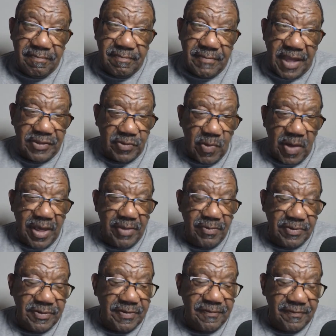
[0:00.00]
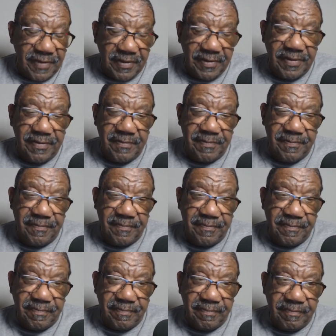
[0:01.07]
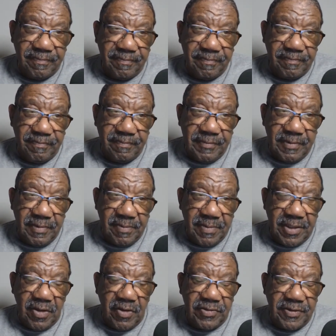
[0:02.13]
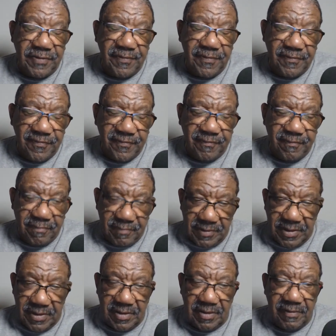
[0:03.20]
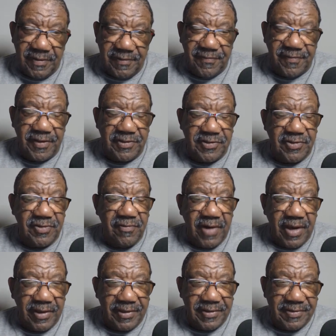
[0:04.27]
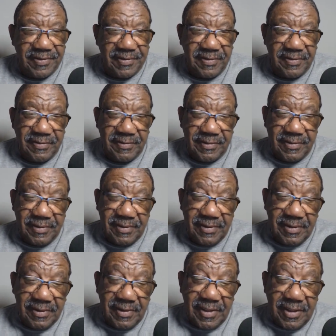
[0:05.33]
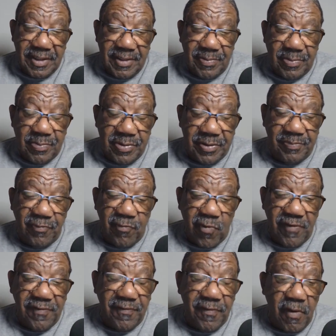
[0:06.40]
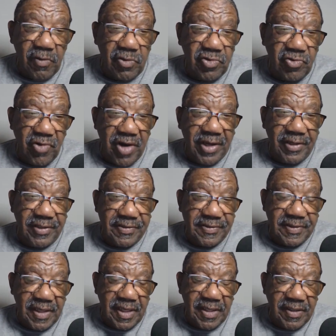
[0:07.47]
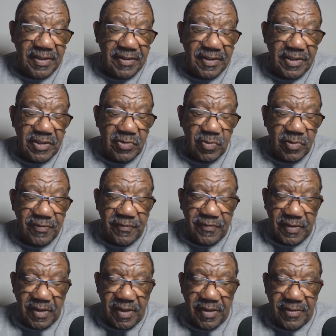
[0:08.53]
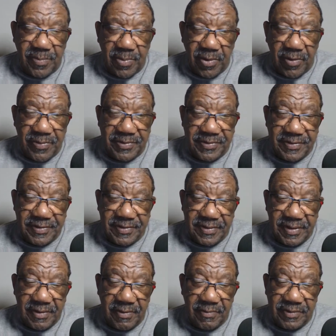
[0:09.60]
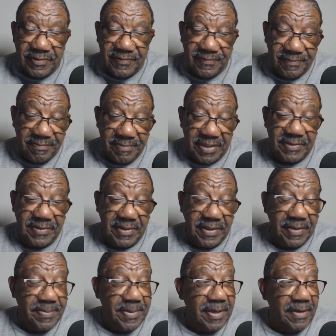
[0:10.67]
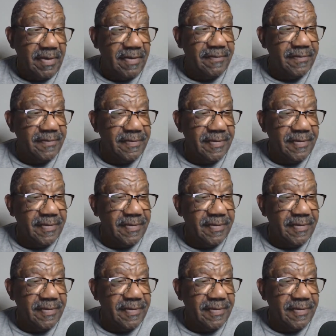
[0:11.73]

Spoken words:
That's why he was convicted, because he fudged the records. He put forth false records saying that these were for other purposes, and it was basically a payoff.